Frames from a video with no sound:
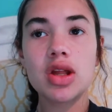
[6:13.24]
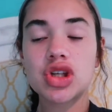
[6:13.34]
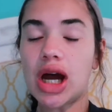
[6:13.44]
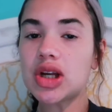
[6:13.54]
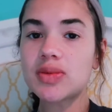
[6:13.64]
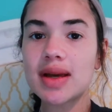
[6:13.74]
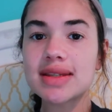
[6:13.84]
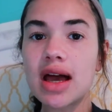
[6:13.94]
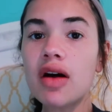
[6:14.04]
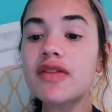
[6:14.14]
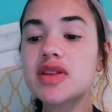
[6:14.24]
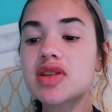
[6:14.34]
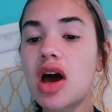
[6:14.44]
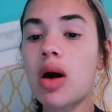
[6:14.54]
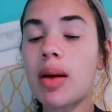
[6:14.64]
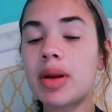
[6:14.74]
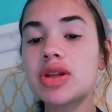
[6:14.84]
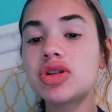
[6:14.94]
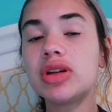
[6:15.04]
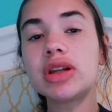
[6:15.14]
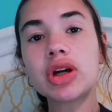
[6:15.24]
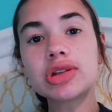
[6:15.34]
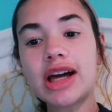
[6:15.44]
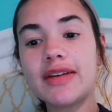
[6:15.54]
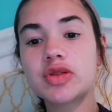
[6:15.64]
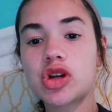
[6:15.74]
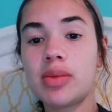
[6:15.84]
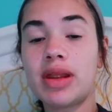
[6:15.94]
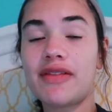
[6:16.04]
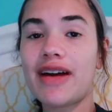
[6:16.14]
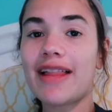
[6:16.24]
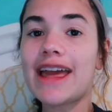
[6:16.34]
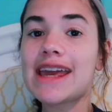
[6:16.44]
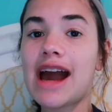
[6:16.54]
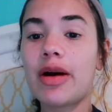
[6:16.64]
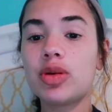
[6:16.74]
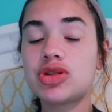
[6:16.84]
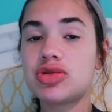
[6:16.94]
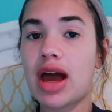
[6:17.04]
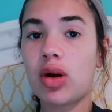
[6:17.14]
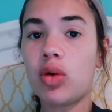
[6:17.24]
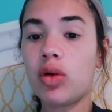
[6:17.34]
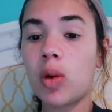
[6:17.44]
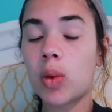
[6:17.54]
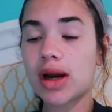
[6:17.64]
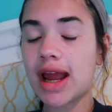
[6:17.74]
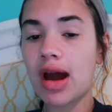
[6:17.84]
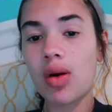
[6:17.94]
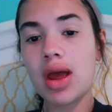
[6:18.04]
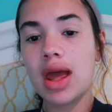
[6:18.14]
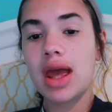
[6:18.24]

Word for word: challenge myself so i'm going to tune into her live stream and if i like it i will do that whole workout